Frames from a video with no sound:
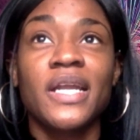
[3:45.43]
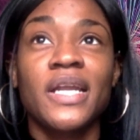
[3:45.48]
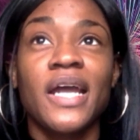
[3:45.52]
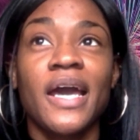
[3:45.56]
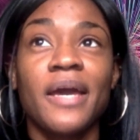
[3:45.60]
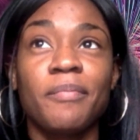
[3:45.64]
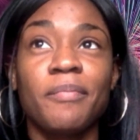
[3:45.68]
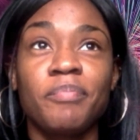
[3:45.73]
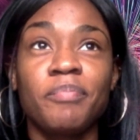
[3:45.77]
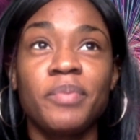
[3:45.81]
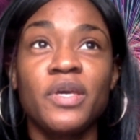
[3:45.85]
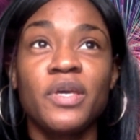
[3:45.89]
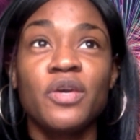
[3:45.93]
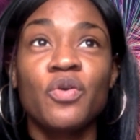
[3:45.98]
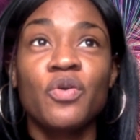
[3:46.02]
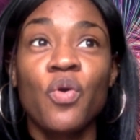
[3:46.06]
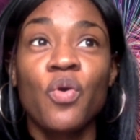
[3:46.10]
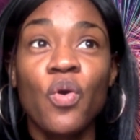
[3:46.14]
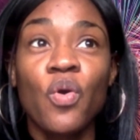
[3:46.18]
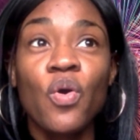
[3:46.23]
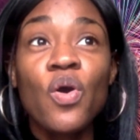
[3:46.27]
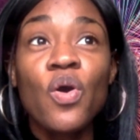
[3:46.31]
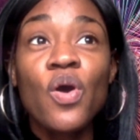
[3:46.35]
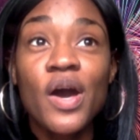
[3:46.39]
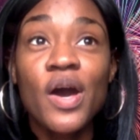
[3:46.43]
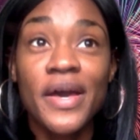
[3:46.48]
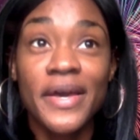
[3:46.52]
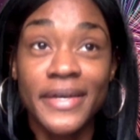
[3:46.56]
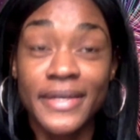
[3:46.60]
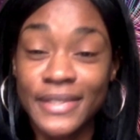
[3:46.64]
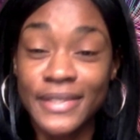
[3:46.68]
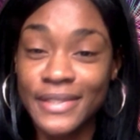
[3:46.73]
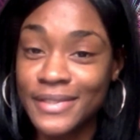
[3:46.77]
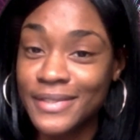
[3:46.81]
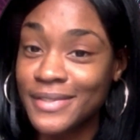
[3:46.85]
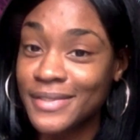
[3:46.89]

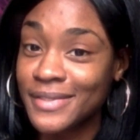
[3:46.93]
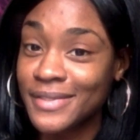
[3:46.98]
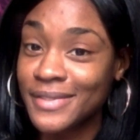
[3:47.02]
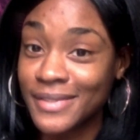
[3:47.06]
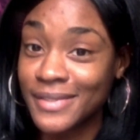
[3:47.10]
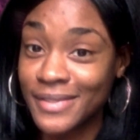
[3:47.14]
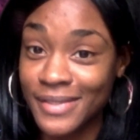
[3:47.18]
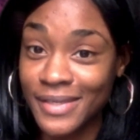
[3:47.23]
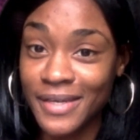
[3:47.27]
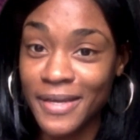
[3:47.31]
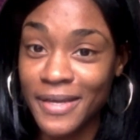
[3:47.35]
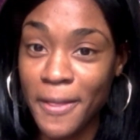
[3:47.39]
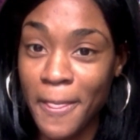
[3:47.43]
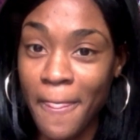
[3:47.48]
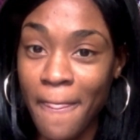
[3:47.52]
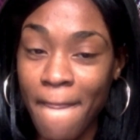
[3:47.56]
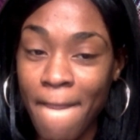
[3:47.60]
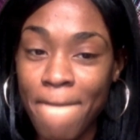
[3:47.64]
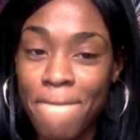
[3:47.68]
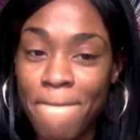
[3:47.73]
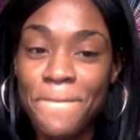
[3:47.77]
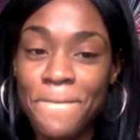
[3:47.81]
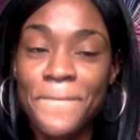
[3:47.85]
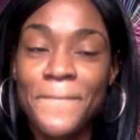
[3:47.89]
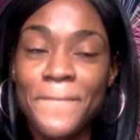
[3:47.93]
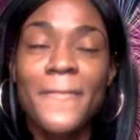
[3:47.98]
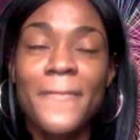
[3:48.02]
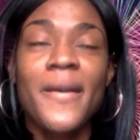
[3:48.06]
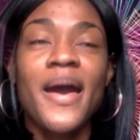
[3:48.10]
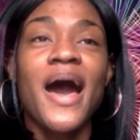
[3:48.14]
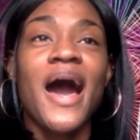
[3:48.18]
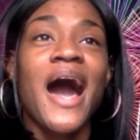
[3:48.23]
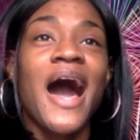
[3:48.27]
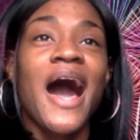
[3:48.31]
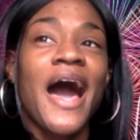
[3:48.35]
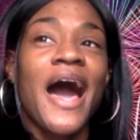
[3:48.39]
because
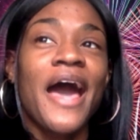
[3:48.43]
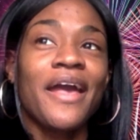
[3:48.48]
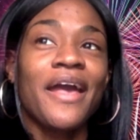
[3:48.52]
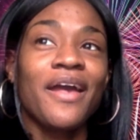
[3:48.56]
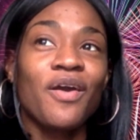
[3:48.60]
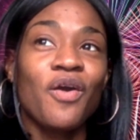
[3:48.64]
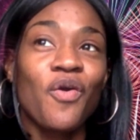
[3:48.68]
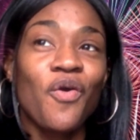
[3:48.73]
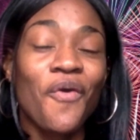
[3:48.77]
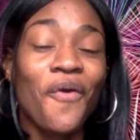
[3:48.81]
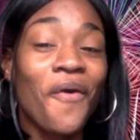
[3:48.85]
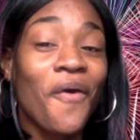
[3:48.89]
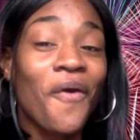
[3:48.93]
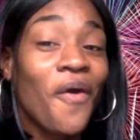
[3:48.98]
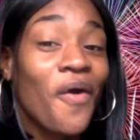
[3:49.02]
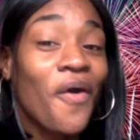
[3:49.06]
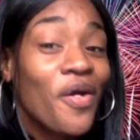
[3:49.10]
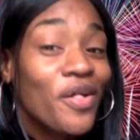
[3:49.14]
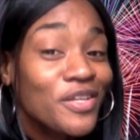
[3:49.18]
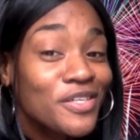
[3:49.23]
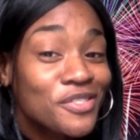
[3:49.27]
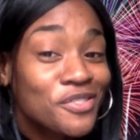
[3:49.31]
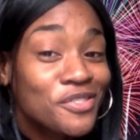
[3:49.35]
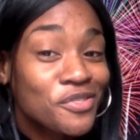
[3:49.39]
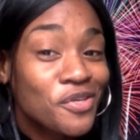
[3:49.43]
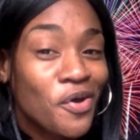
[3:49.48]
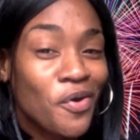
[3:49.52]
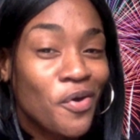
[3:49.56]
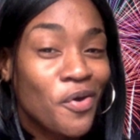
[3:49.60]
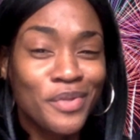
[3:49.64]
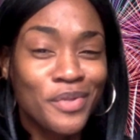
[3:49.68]
I also,